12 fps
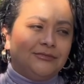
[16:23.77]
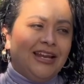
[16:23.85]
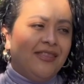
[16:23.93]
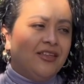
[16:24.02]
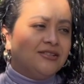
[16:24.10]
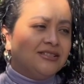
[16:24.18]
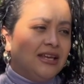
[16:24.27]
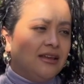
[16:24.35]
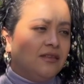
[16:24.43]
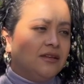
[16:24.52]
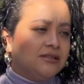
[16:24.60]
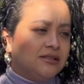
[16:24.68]
Yeah, there's
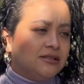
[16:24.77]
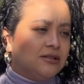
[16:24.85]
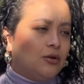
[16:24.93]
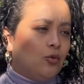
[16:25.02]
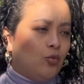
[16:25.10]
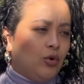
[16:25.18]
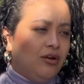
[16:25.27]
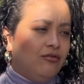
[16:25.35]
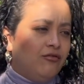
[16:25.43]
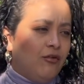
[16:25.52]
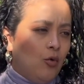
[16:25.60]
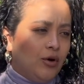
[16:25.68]
like this
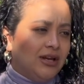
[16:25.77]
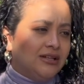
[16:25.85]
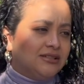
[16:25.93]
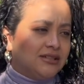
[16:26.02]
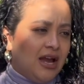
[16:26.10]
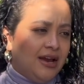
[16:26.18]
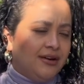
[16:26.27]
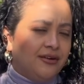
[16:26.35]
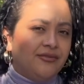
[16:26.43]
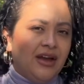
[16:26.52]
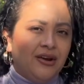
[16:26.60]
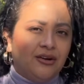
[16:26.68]
refocus kind
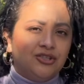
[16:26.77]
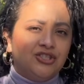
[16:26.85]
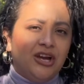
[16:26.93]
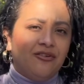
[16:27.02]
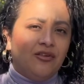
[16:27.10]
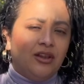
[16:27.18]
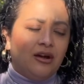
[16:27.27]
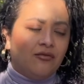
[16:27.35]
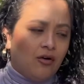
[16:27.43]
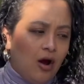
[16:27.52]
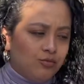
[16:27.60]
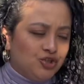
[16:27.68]
of energy, I feel
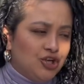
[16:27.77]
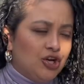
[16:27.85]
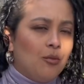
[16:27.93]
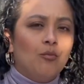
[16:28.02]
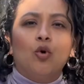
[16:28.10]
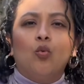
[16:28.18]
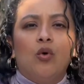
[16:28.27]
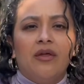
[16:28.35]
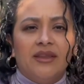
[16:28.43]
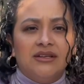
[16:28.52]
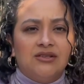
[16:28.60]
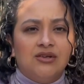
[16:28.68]
like, for option number
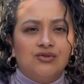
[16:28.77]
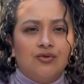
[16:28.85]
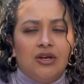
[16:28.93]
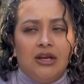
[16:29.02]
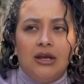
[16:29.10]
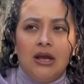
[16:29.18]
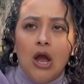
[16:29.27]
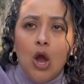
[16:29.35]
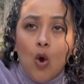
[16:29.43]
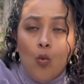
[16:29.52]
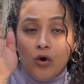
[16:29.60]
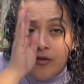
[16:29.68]
1. That's also needing
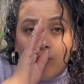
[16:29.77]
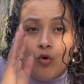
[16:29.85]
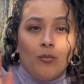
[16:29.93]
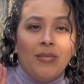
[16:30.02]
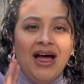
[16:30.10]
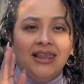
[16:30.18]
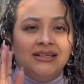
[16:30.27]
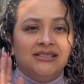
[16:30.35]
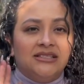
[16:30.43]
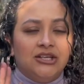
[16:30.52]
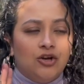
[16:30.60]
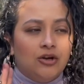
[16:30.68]
with more
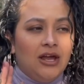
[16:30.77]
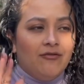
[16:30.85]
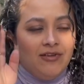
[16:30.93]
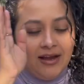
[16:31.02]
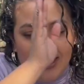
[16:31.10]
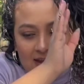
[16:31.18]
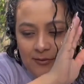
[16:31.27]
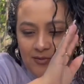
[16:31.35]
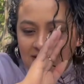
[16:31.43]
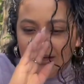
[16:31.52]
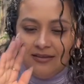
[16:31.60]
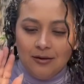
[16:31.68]
balance in your life. Like I keep
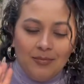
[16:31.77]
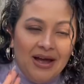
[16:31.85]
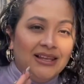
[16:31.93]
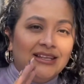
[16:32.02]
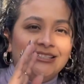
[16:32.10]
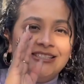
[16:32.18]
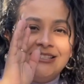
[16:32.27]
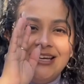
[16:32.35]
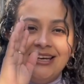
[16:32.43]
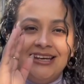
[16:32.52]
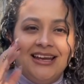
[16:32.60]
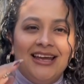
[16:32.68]
seeing the balance
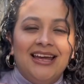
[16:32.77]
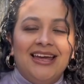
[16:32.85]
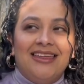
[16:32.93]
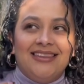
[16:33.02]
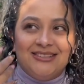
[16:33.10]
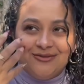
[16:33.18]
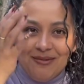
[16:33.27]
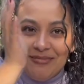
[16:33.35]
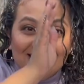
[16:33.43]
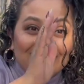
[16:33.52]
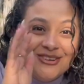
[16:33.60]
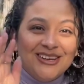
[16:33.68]
sign, and that's why I'm
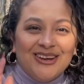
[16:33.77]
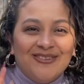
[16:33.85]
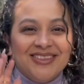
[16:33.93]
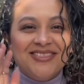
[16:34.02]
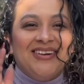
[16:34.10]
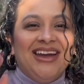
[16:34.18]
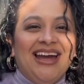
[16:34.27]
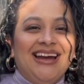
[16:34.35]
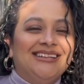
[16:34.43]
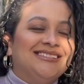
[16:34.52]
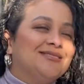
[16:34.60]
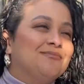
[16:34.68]
like doing it with my
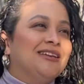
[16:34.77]
hands.